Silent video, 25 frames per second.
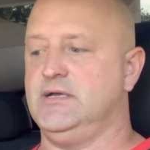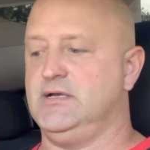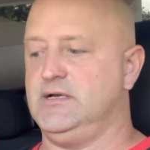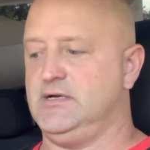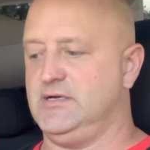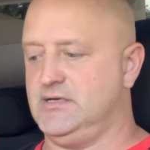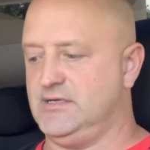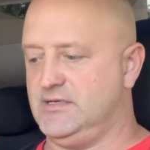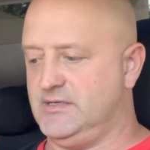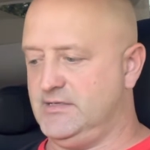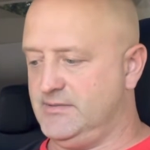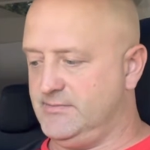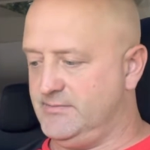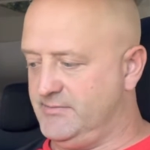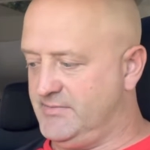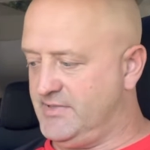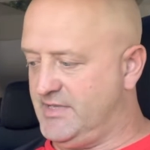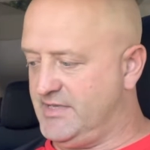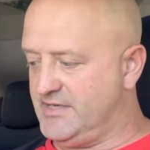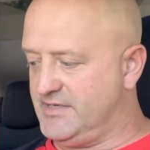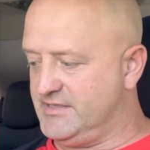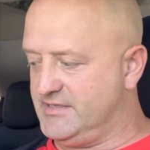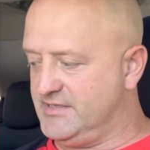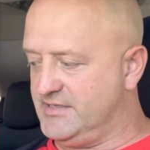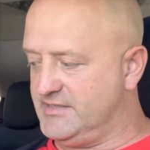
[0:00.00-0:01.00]

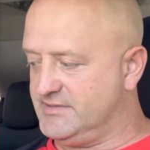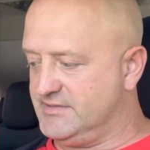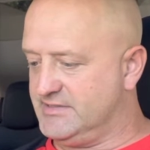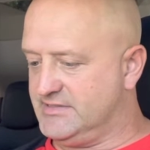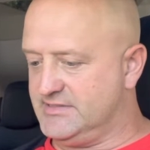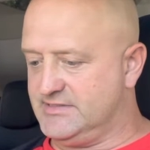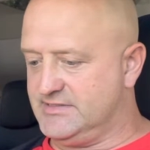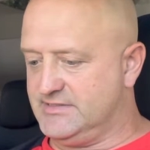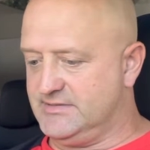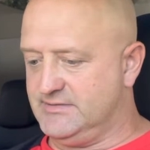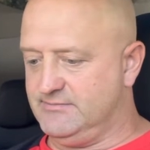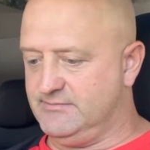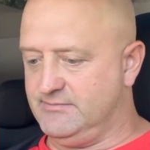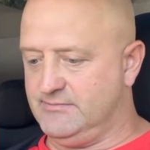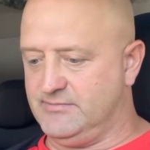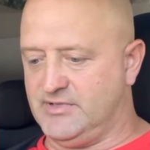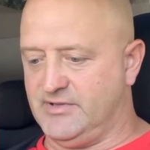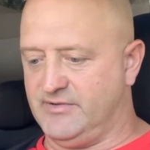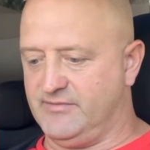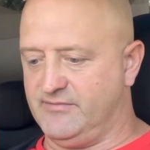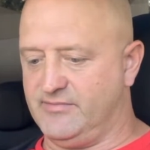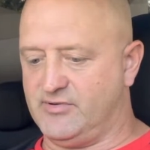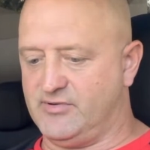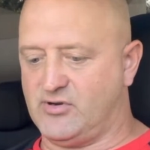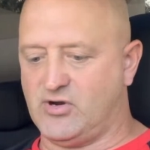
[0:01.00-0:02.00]

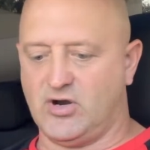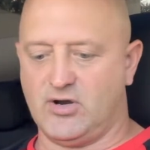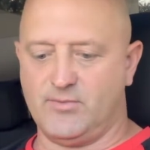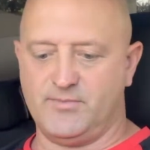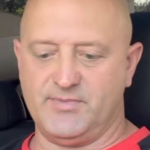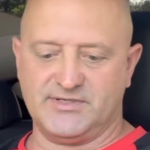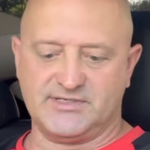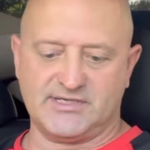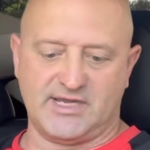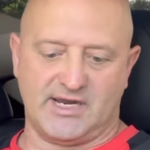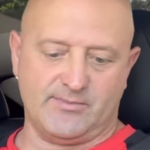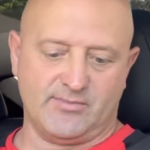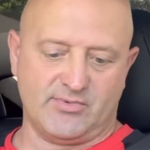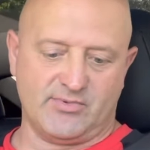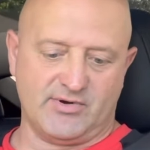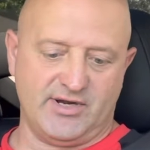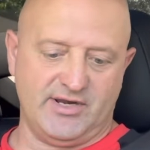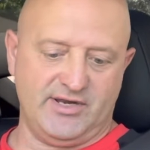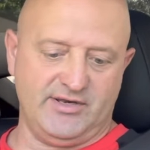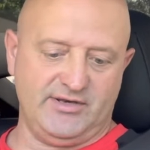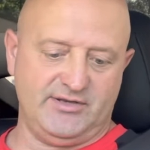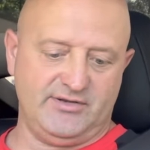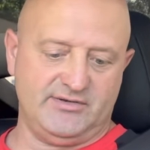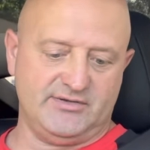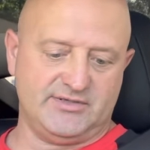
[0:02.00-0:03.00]
The carpet's like
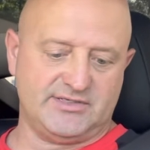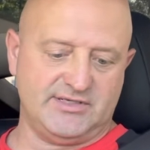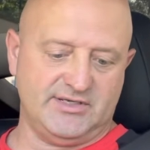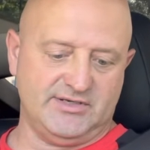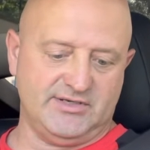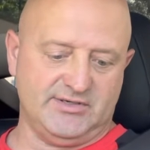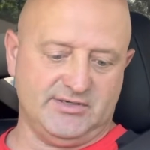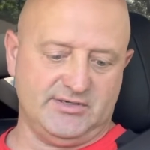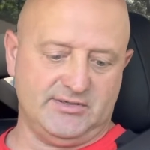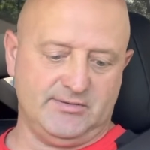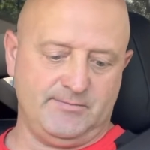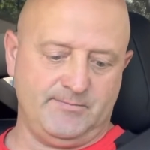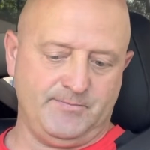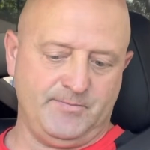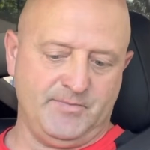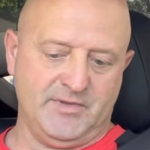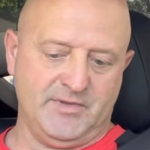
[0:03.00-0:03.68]
brand new still.